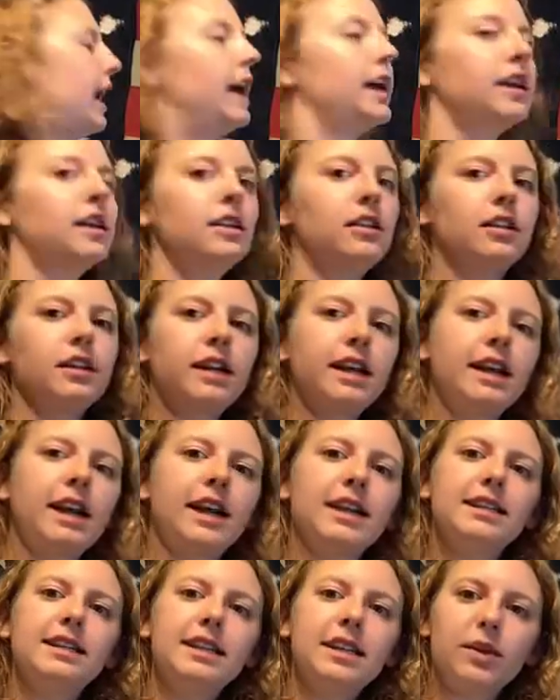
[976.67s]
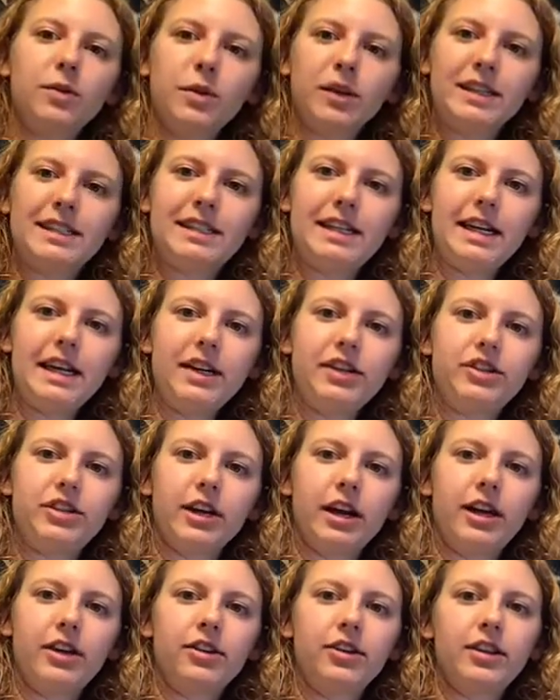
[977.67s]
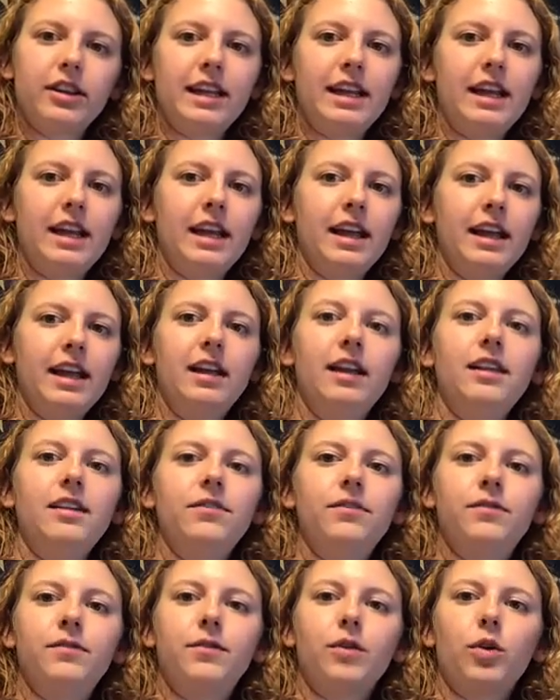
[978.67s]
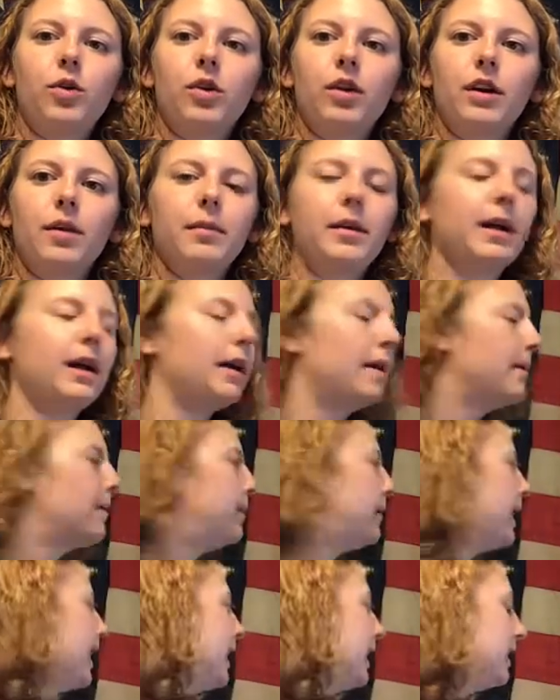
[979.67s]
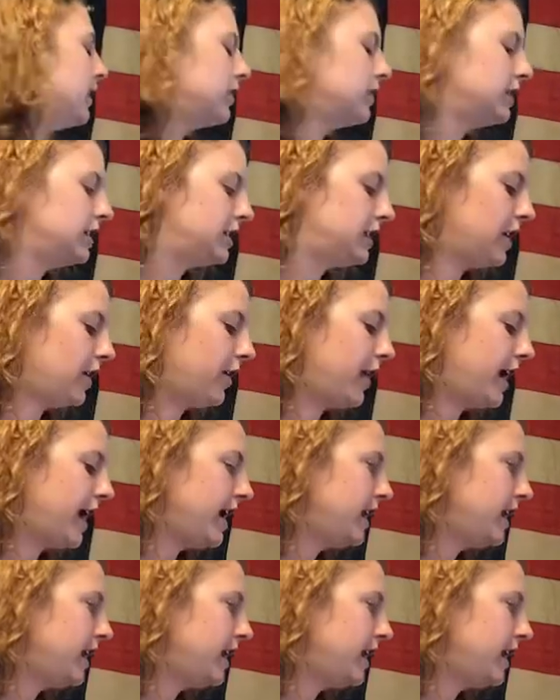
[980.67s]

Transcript: can look and I see the word teach under the inform pile. So I